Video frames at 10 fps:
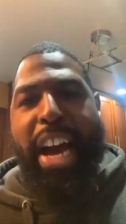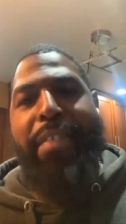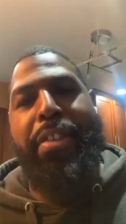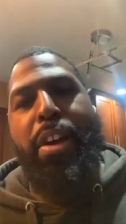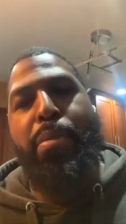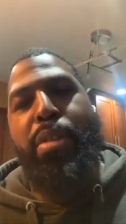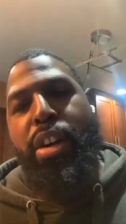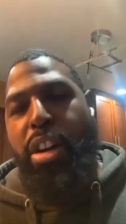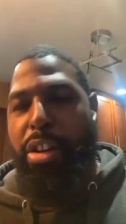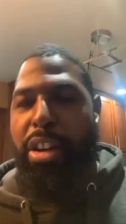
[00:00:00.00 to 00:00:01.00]
So you
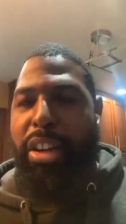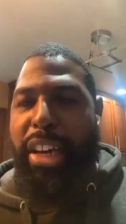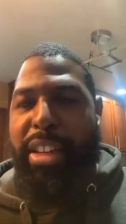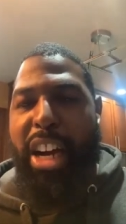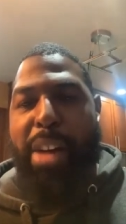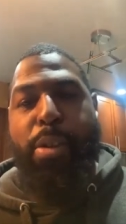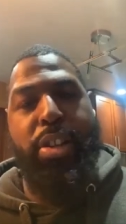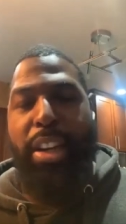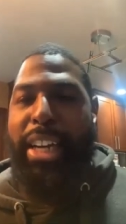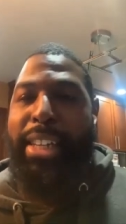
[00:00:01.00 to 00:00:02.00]
have them during the
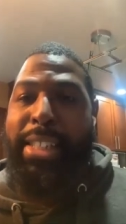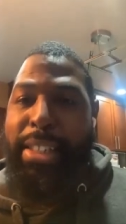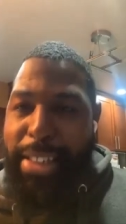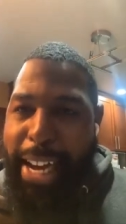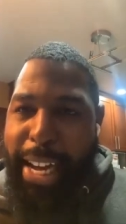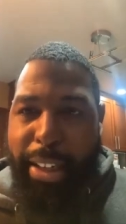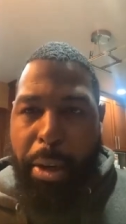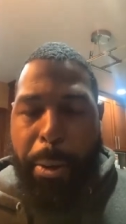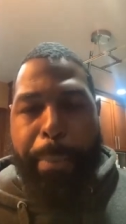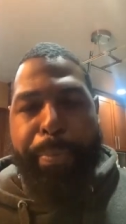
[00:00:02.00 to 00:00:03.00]
daytime, or as a light
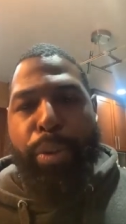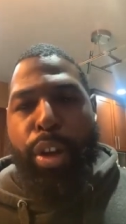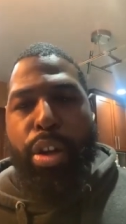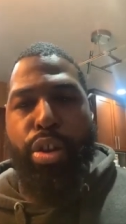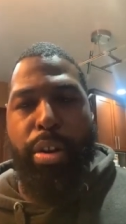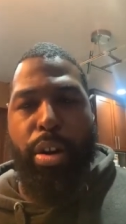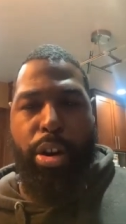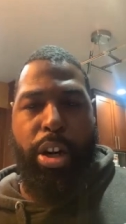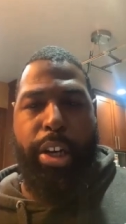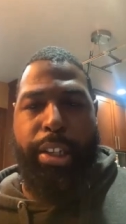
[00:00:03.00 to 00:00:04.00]
snack,
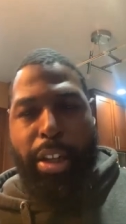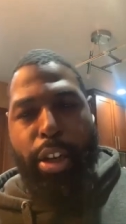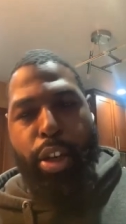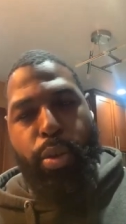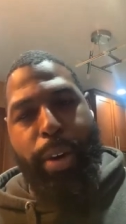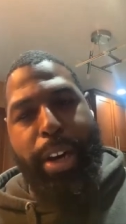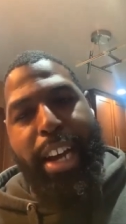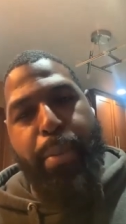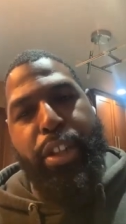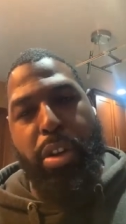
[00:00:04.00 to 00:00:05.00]
you know, or a
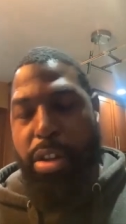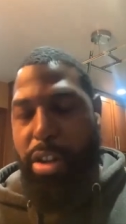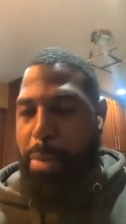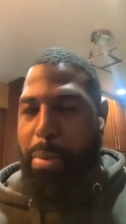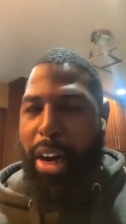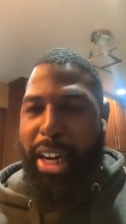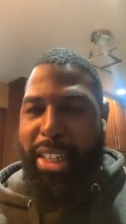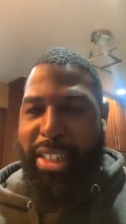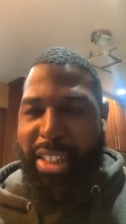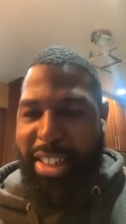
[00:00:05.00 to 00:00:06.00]
great element sorry, cookie
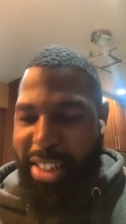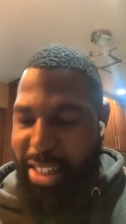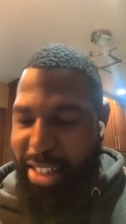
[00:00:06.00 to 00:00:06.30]
sorry. box. I think